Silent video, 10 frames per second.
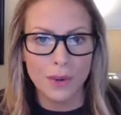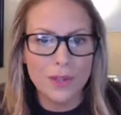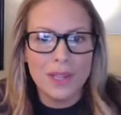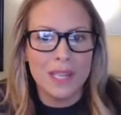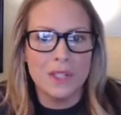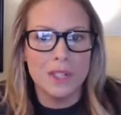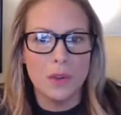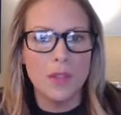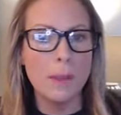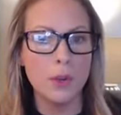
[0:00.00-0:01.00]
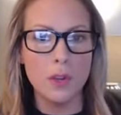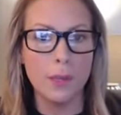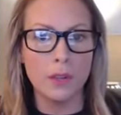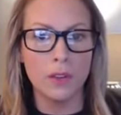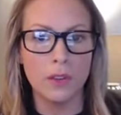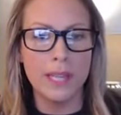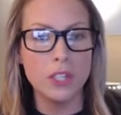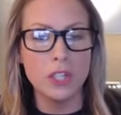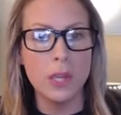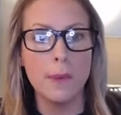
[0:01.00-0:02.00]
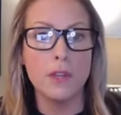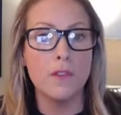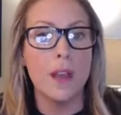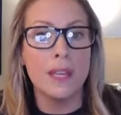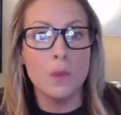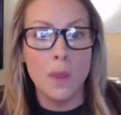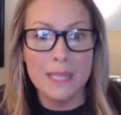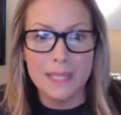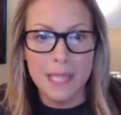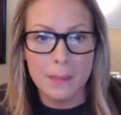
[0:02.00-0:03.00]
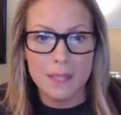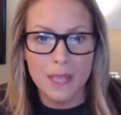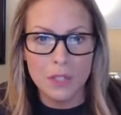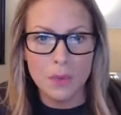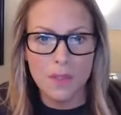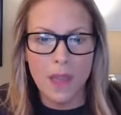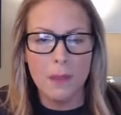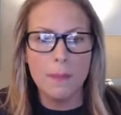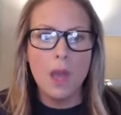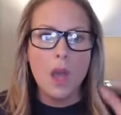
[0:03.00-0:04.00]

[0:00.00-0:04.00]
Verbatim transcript: Are you getting to know them? Are you building a relationship? Are you finding ways to keep in touch with them?